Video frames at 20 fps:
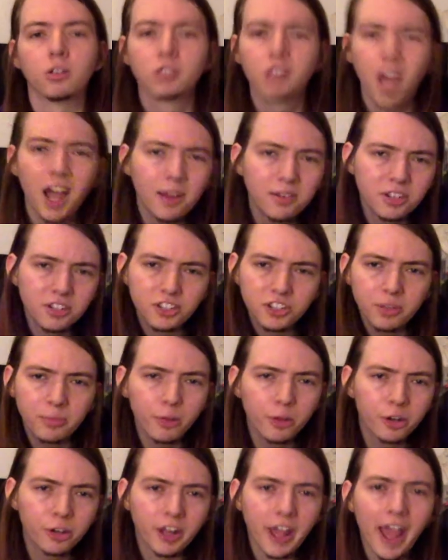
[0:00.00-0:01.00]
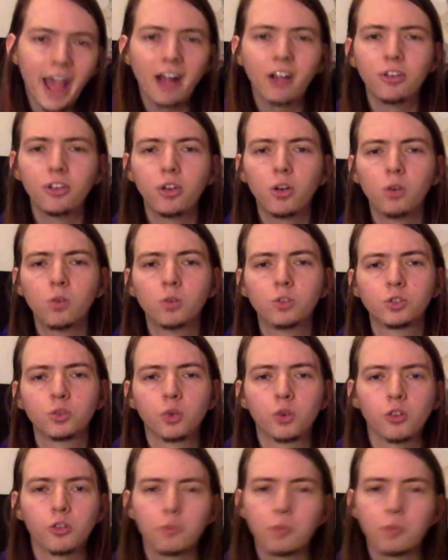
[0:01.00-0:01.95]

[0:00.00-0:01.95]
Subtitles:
kind of similar to Alan Holdsworth,